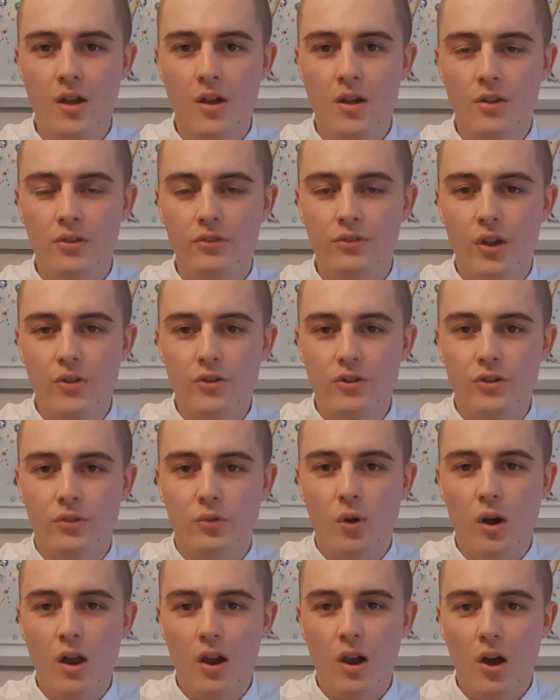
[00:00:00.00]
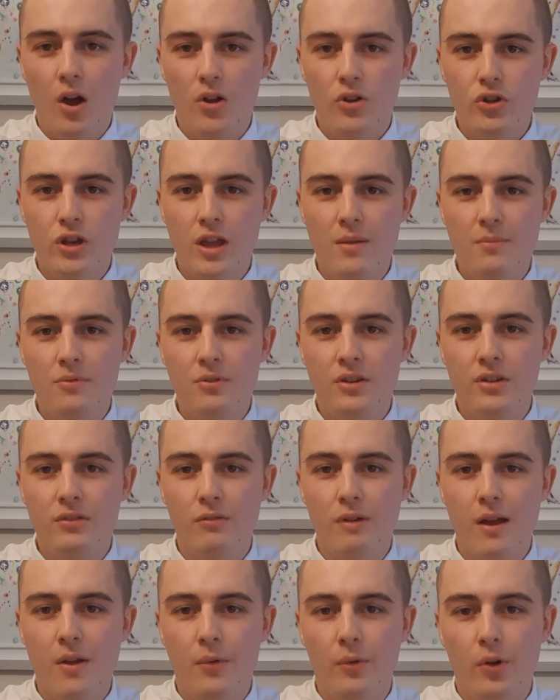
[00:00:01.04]
So she's quite a large ship. She's
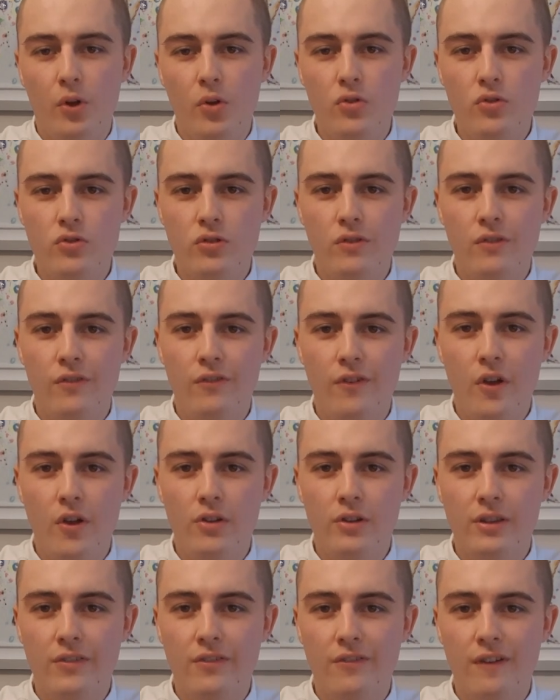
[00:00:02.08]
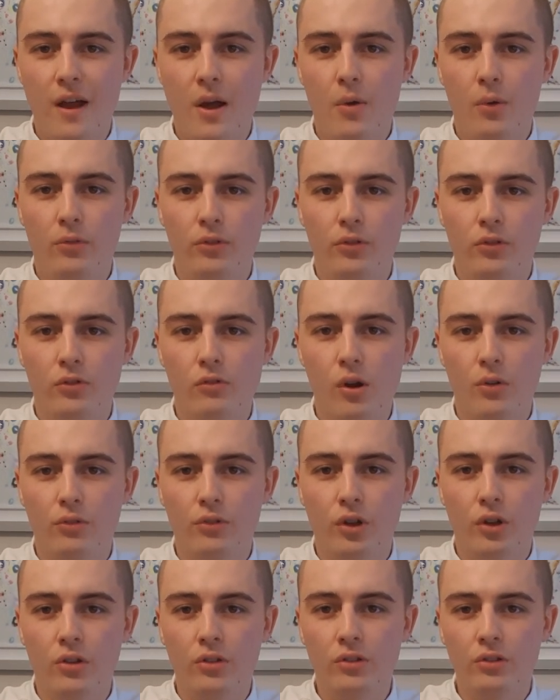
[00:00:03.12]
around 130,000 gross
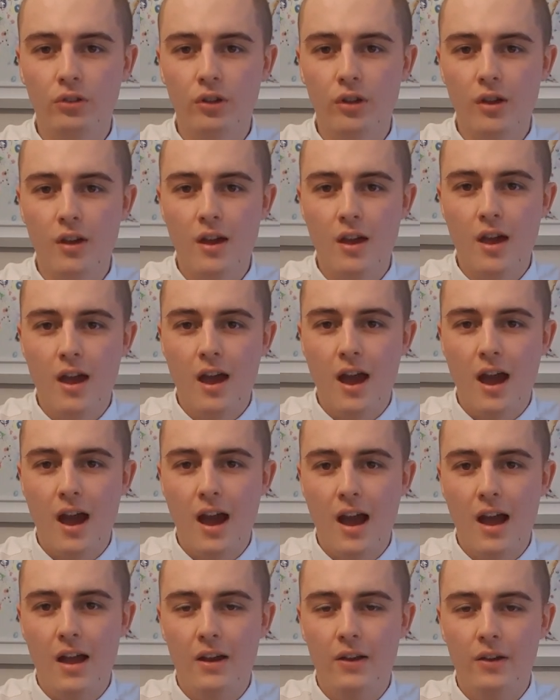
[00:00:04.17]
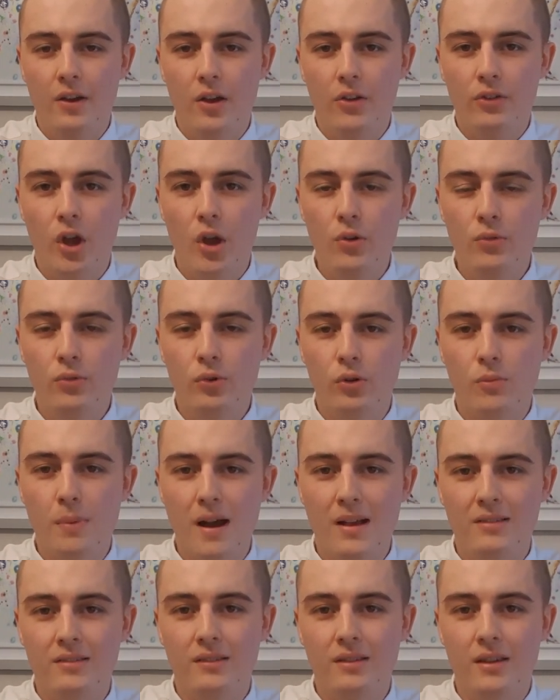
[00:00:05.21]
tons, and a total
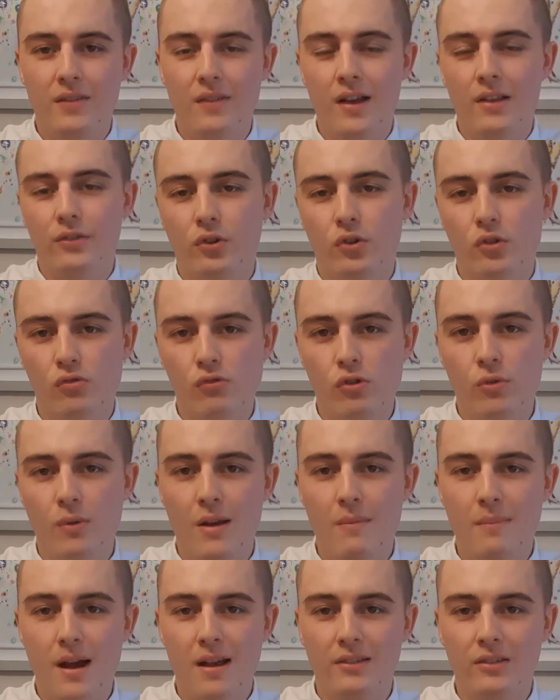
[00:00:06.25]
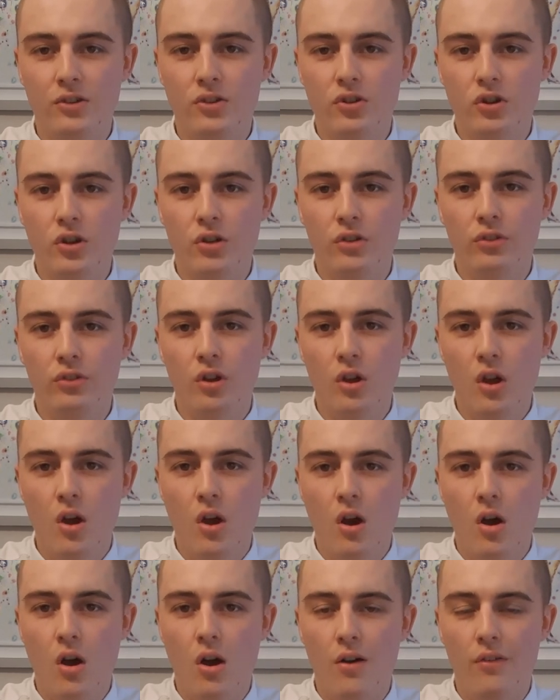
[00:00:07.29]
capacity, that's crew and passengers,
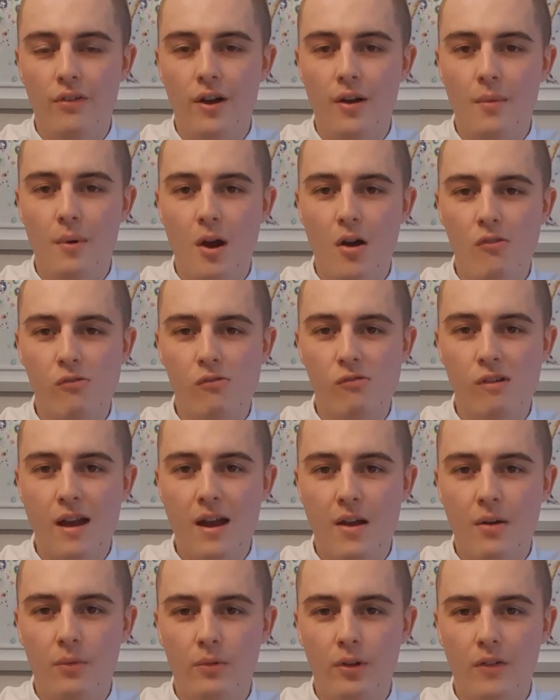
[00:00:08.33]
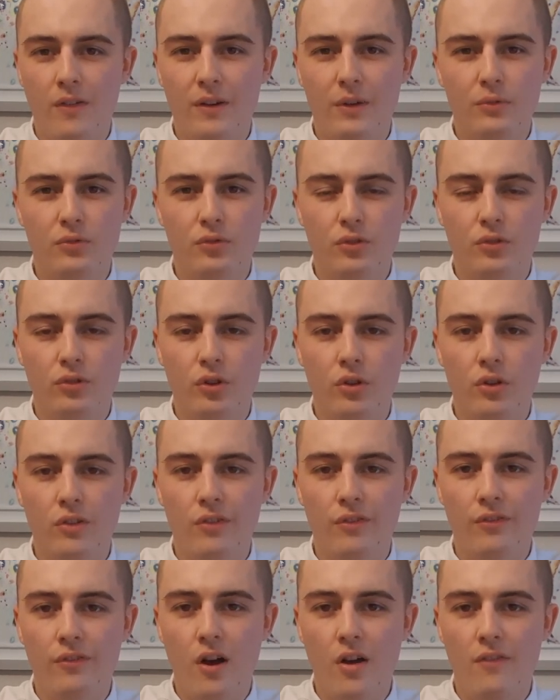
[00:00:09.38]
of are around, I think it was just under
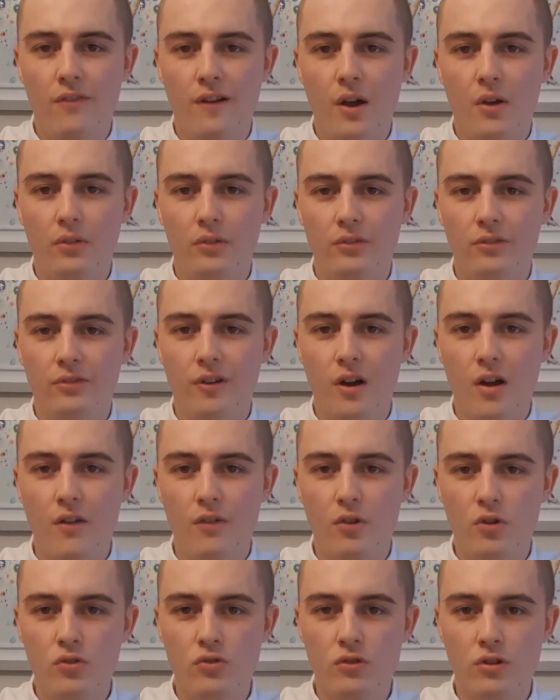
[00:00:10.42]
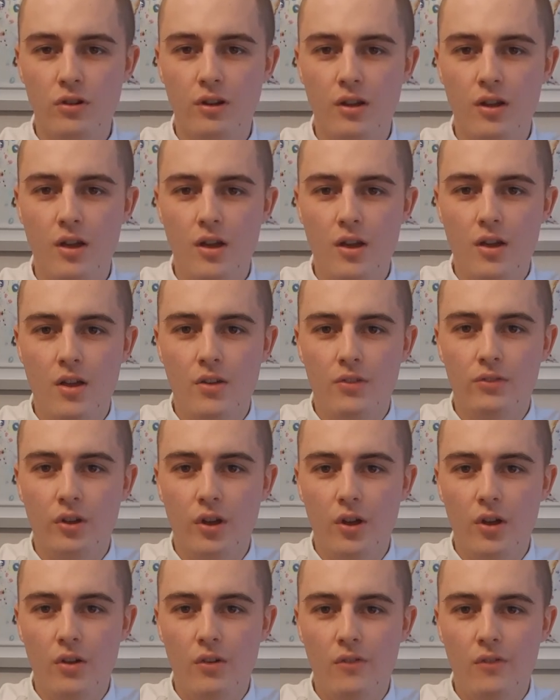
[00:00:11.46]
5,500.
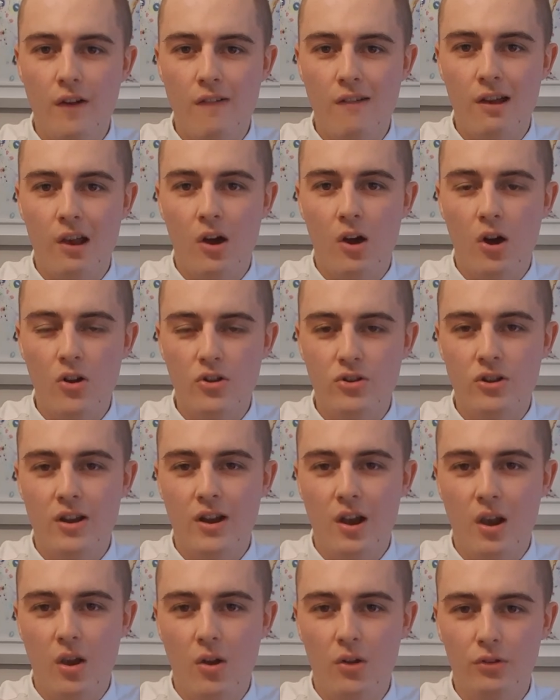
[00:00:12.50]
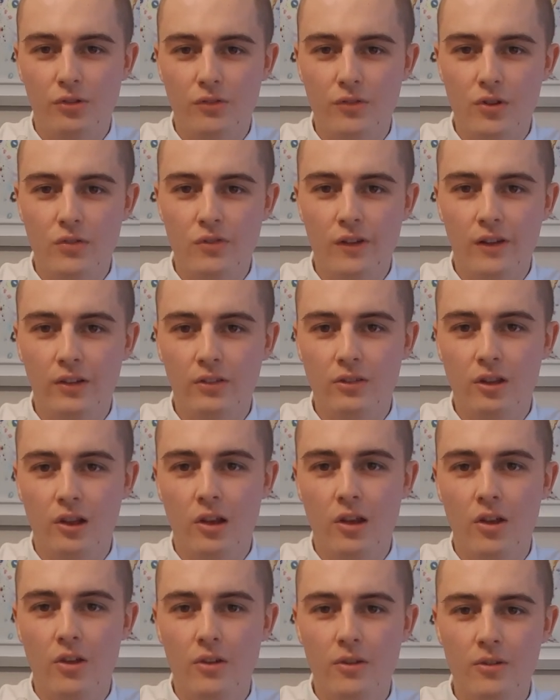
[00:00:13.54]
So very large and lots of new things to
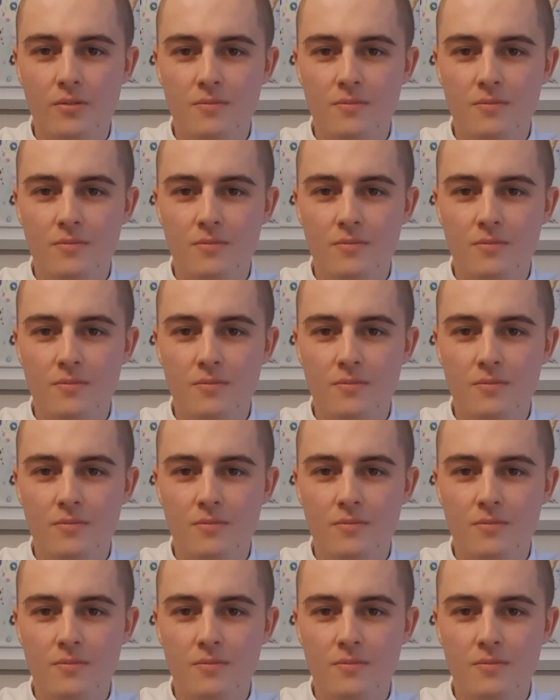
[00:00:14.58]
learn.